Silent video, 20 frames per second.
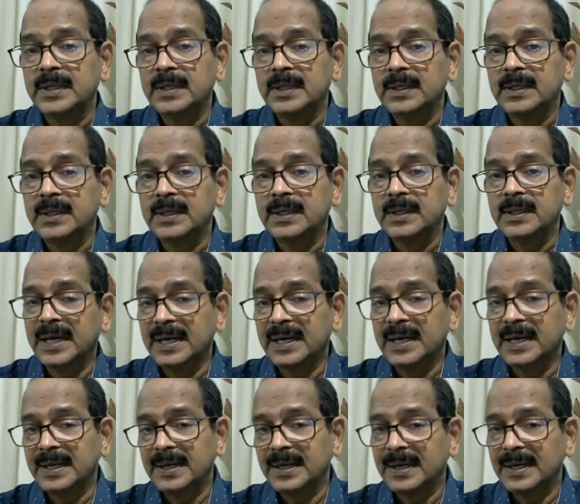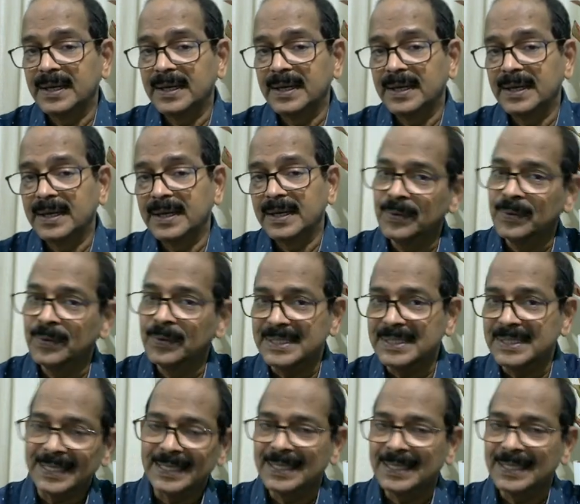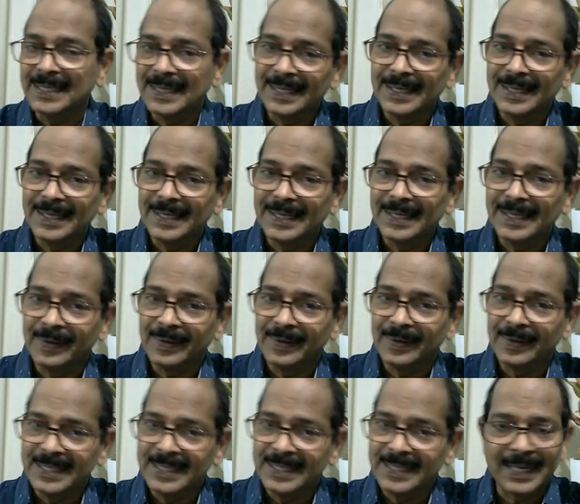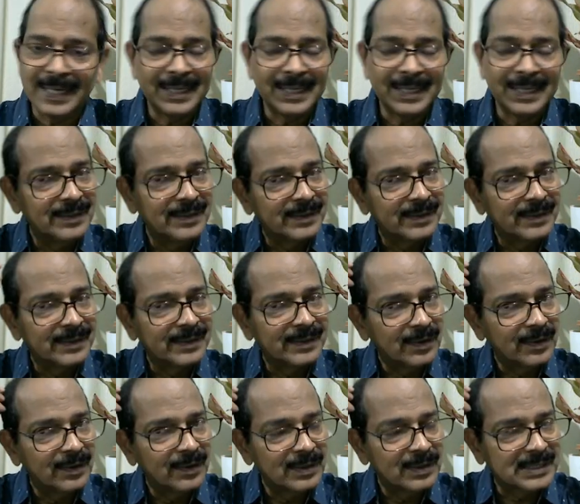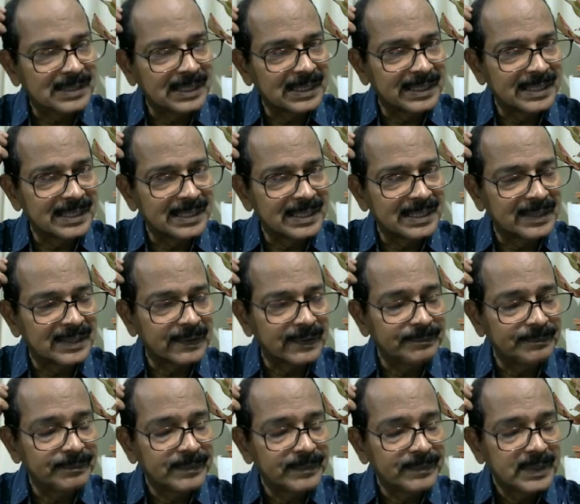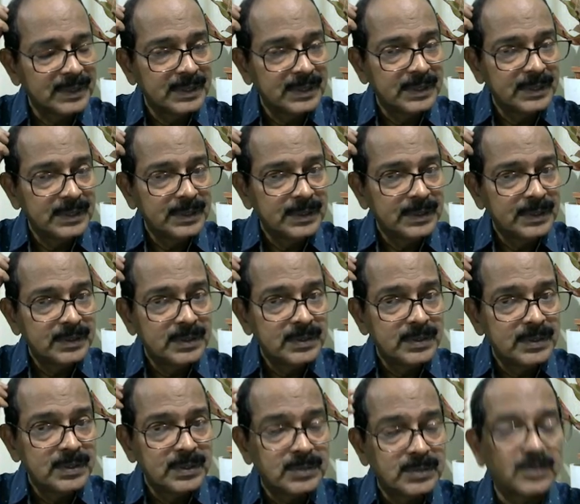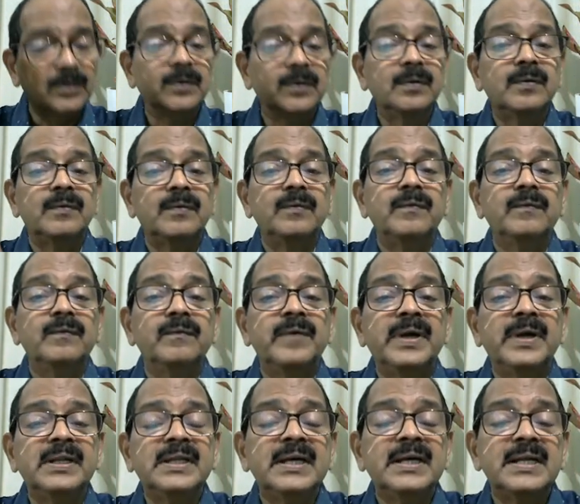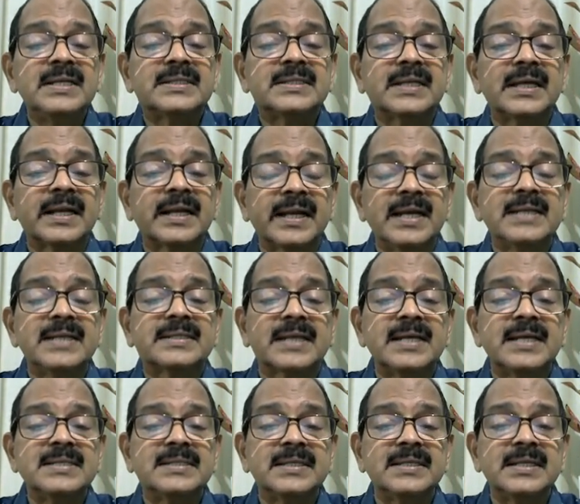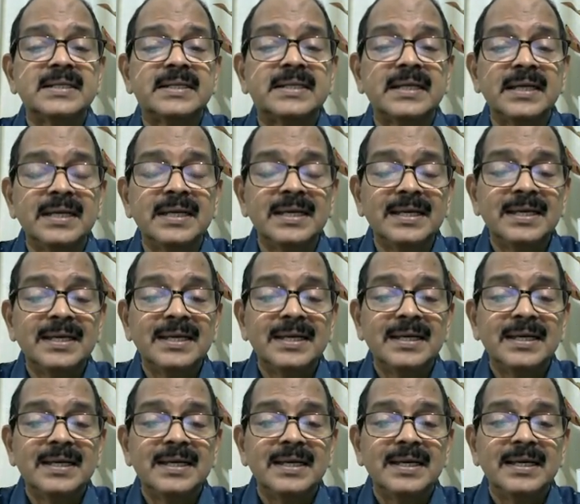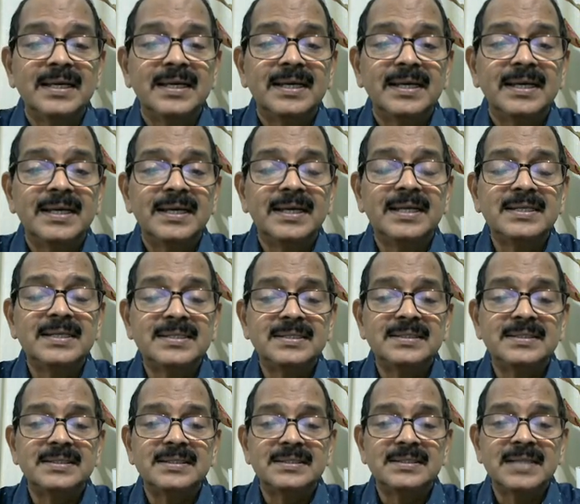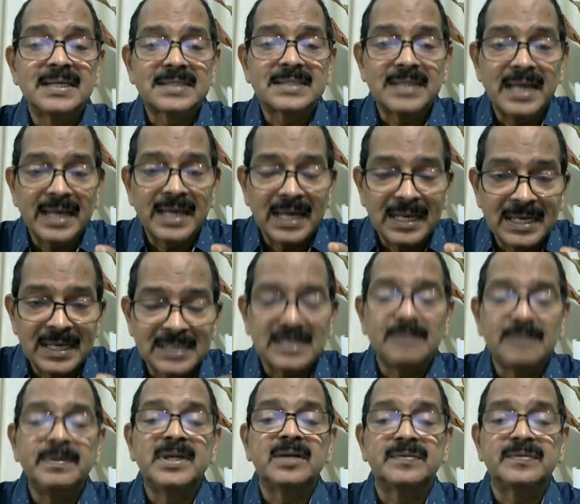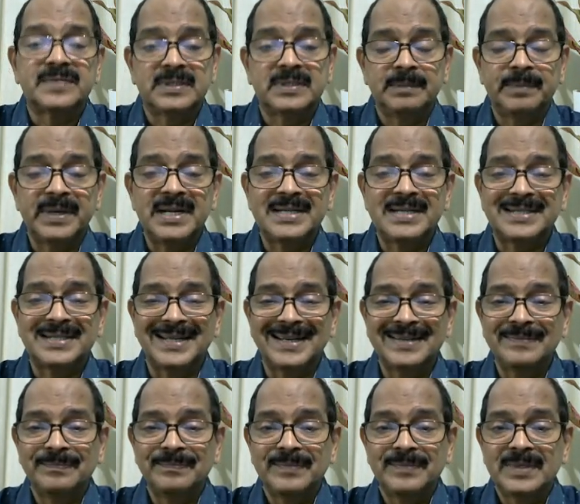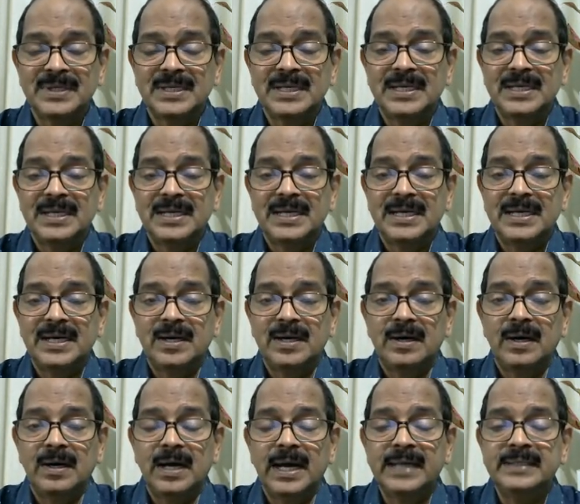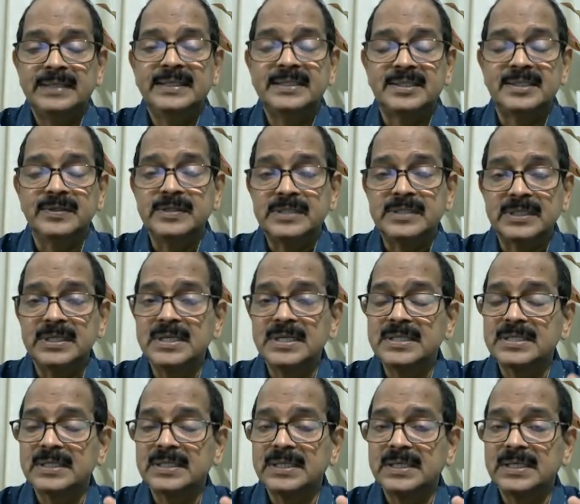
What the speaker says: You can do this thing on this side and you can auscultate here. So when there is a raised ICT, it is just like a little bit of separation at the sutures,